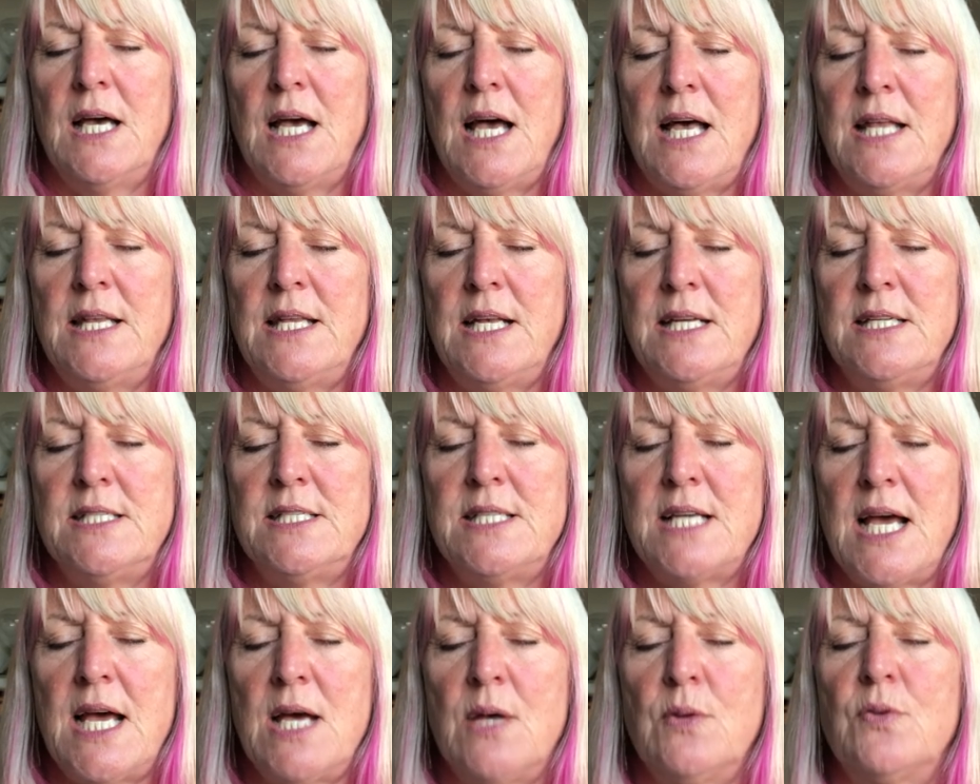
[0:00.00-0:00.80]
And then
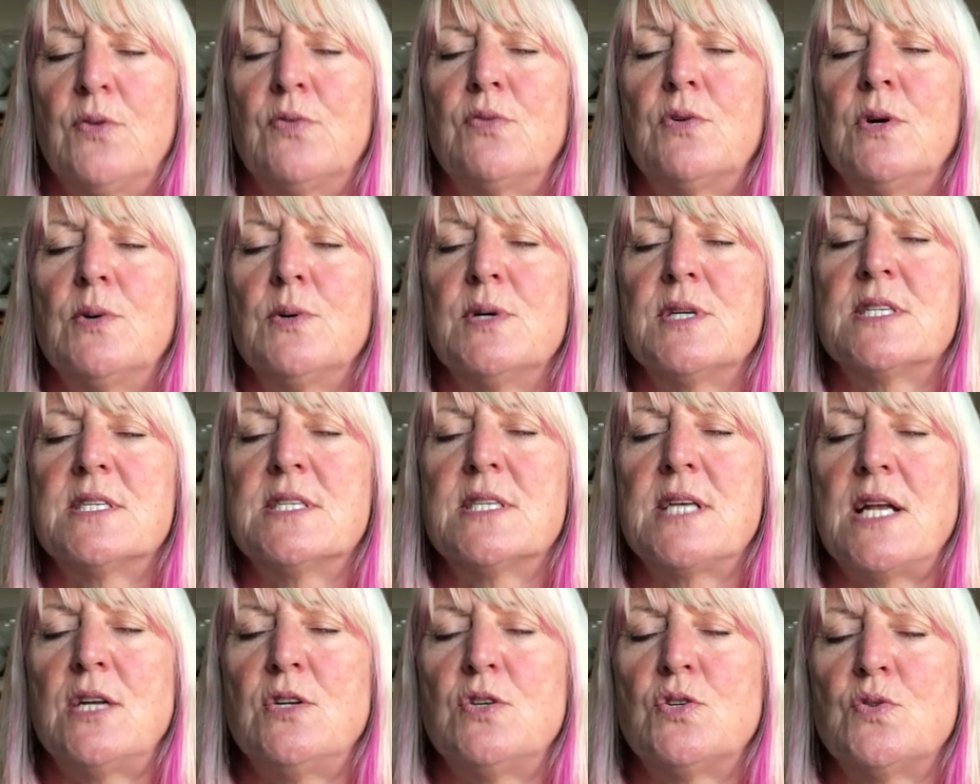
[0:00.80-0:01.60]
down through a
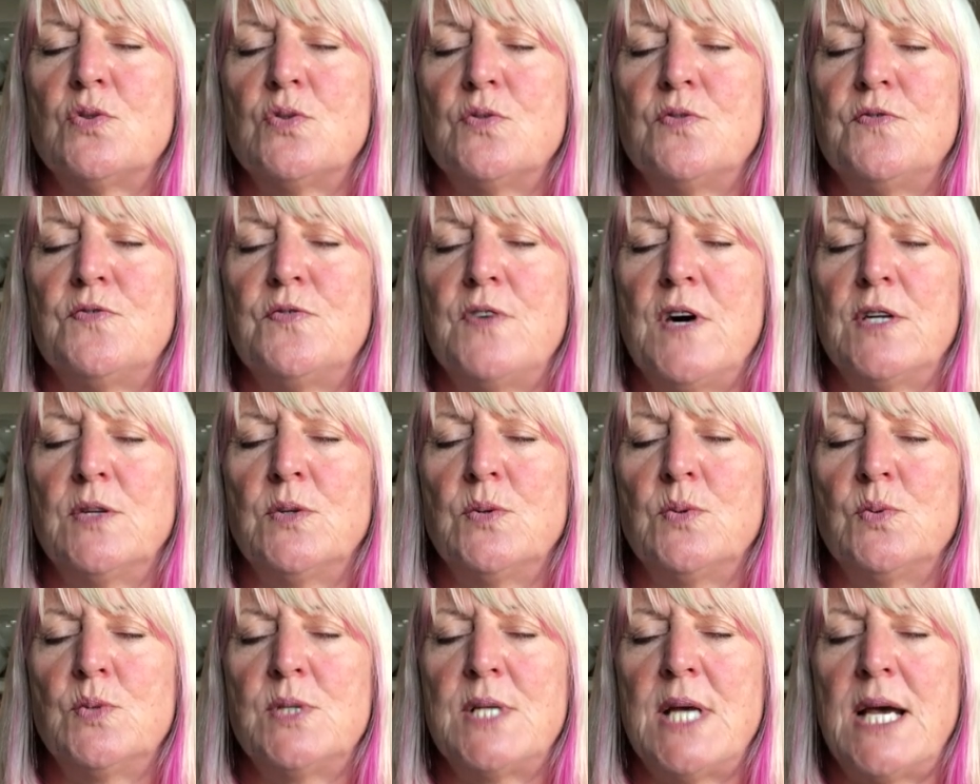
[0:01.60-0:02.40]
central
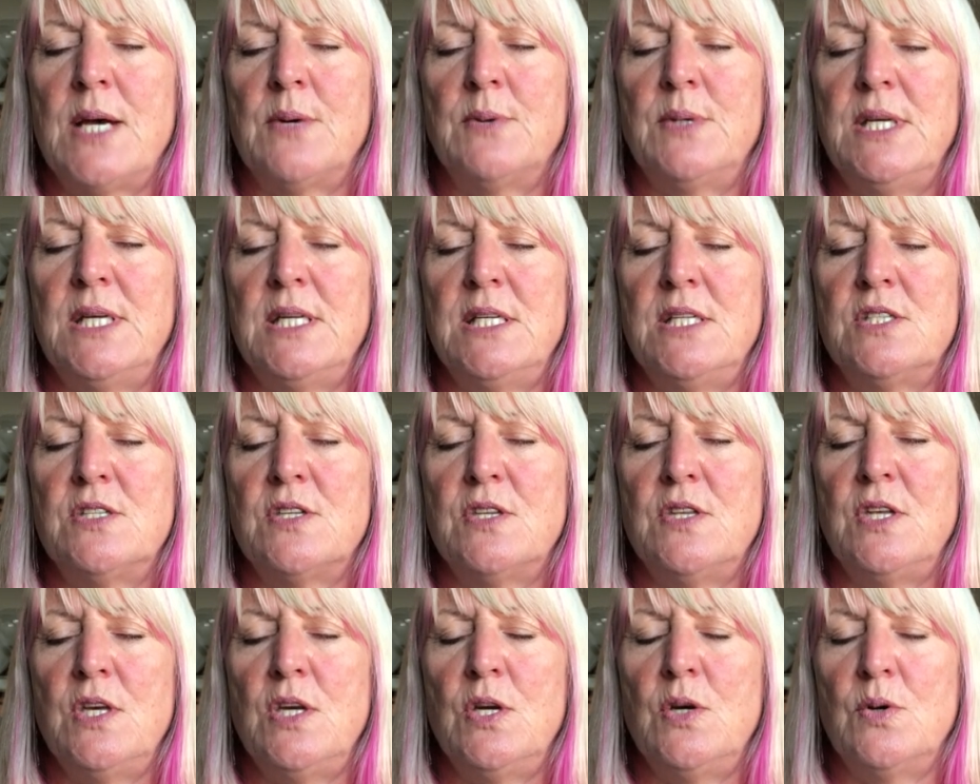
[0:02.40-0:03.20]
funnel down
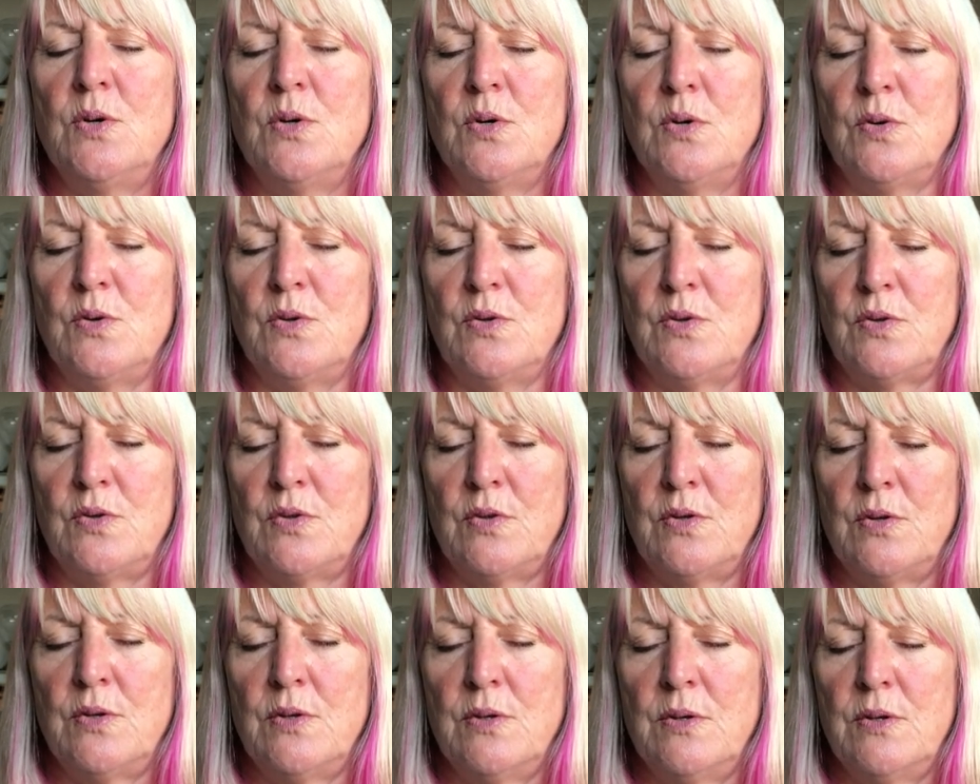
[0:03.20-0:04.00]
into the
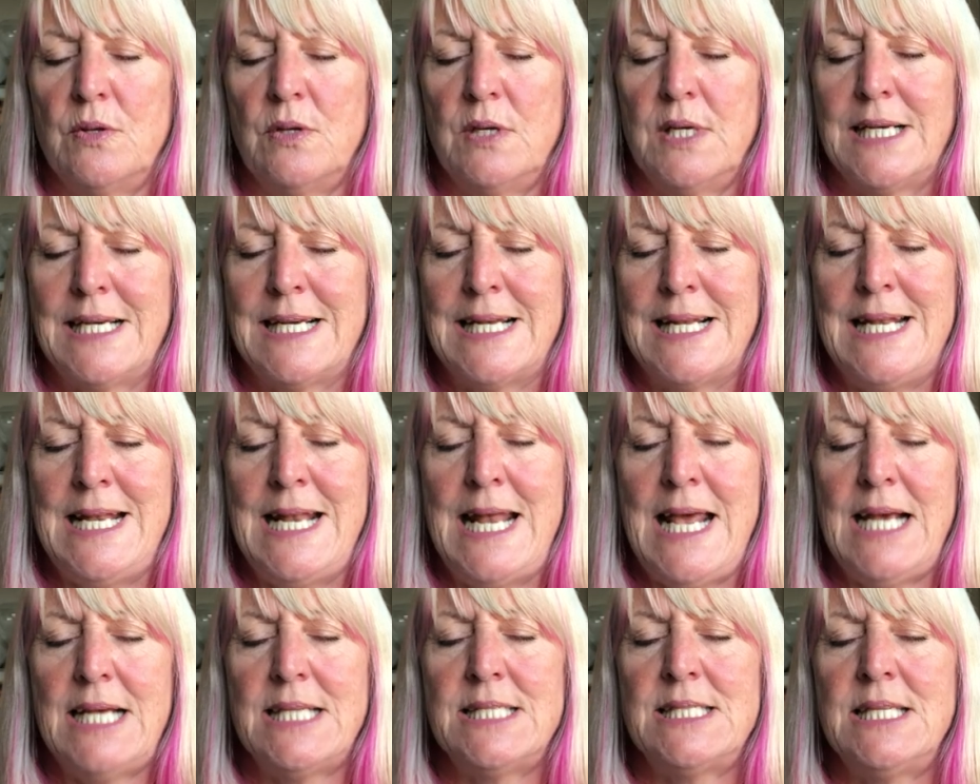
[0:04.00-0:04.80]
earth,
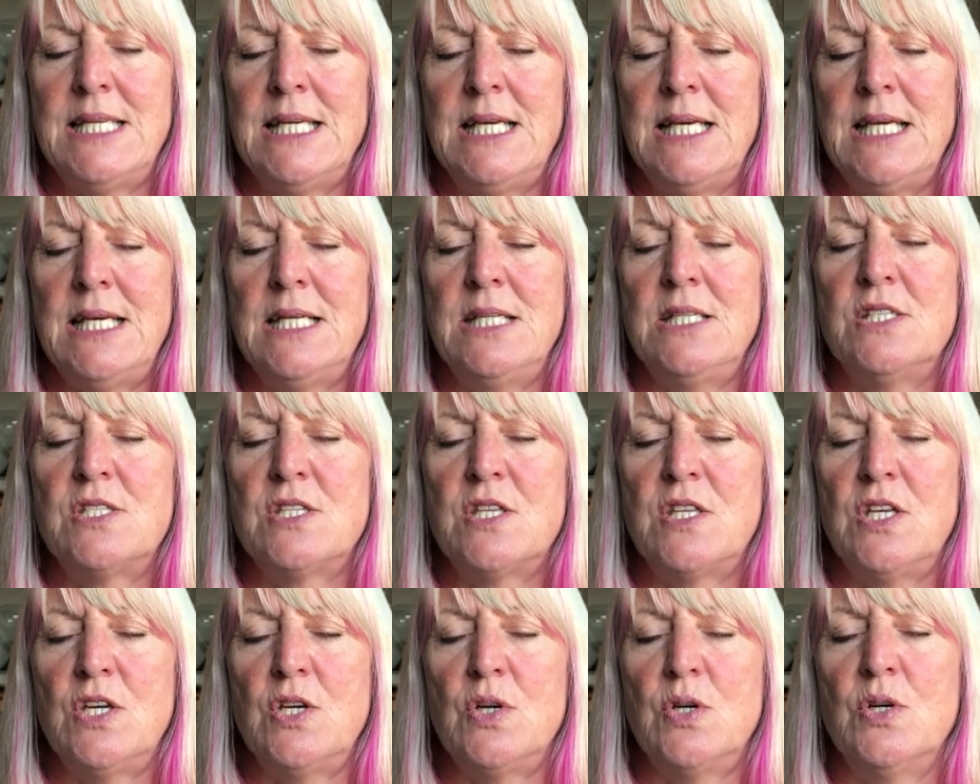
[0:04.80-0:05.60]
connecting
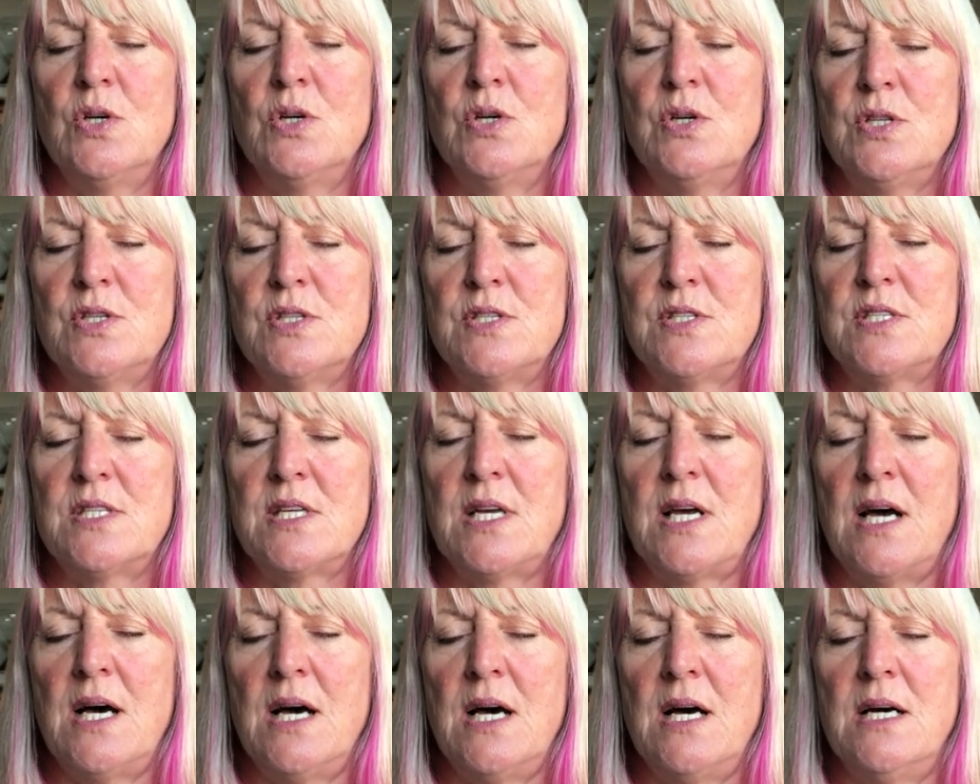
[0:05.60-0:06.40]
into the earth's
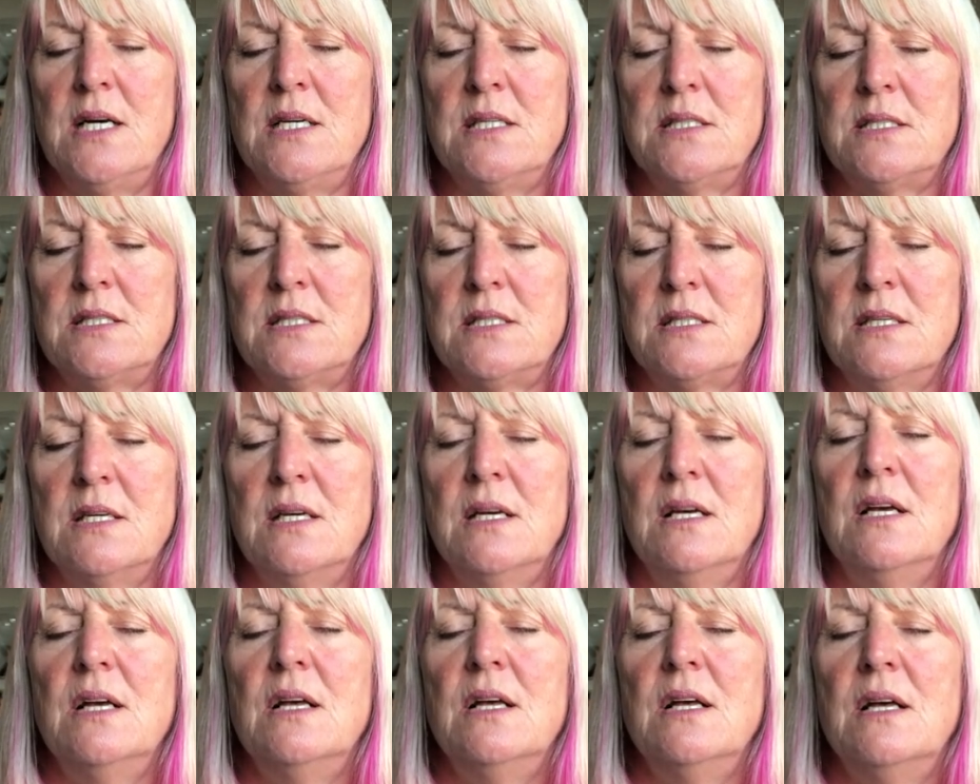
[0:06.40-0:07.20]
heart
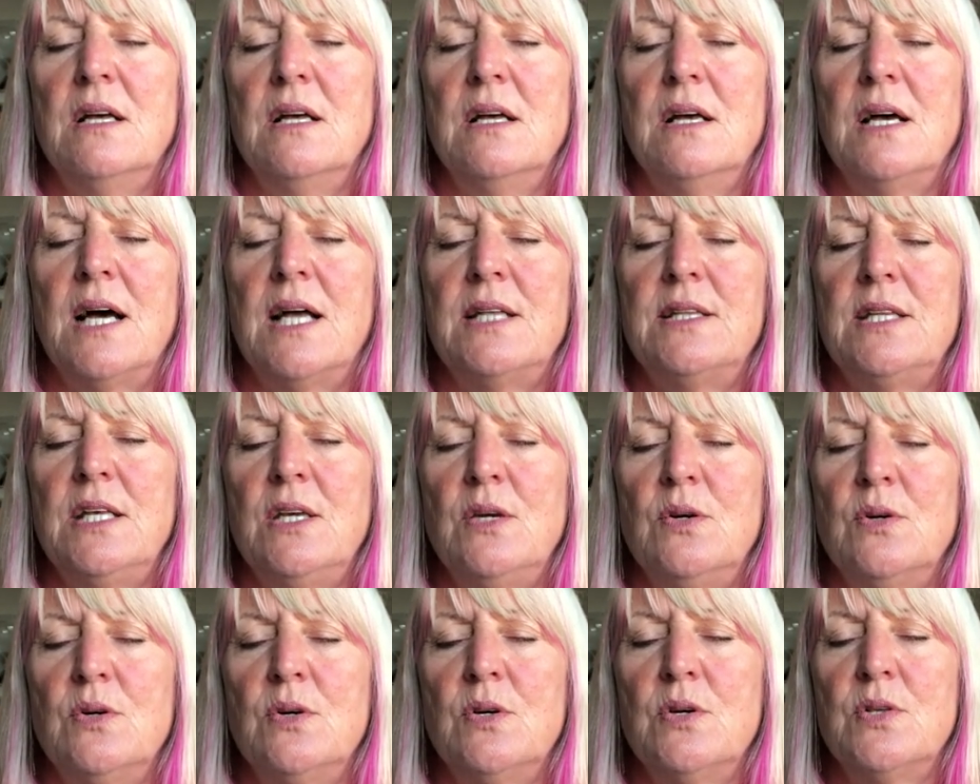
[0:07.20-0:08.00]
and
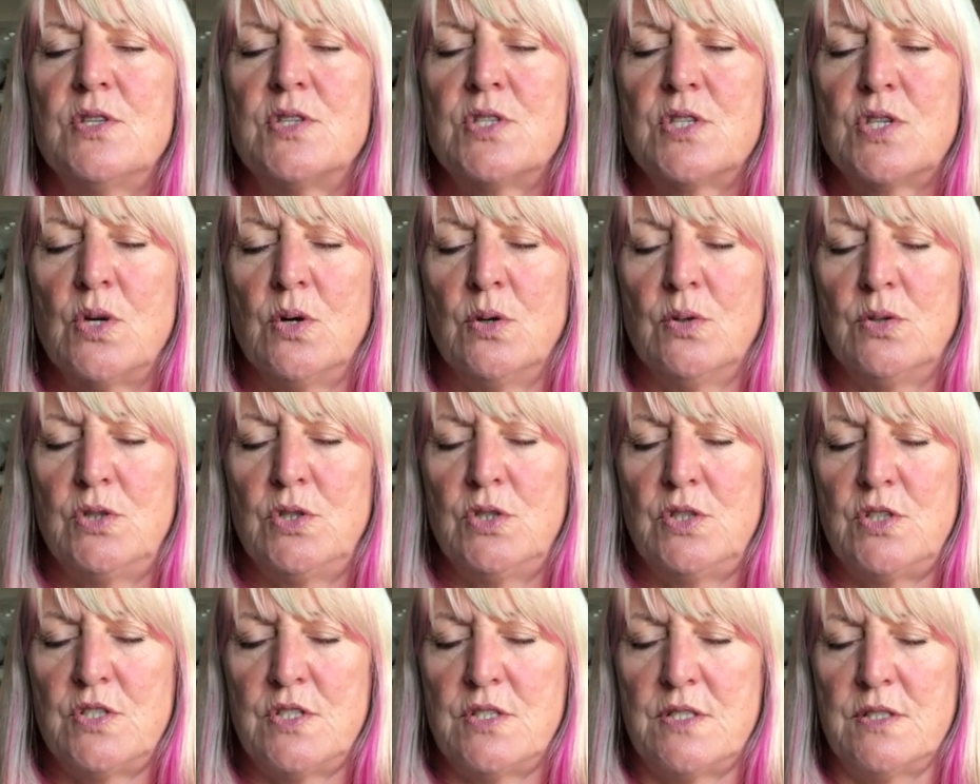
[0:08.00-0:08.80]
the earth's
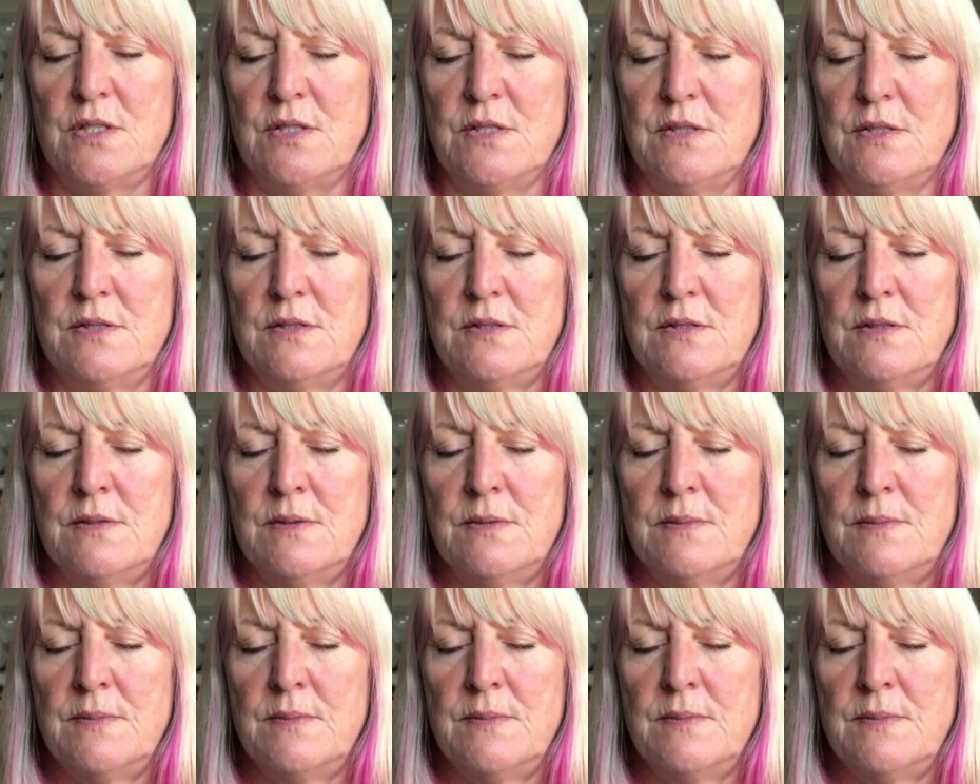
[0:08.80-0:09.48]
consciousness.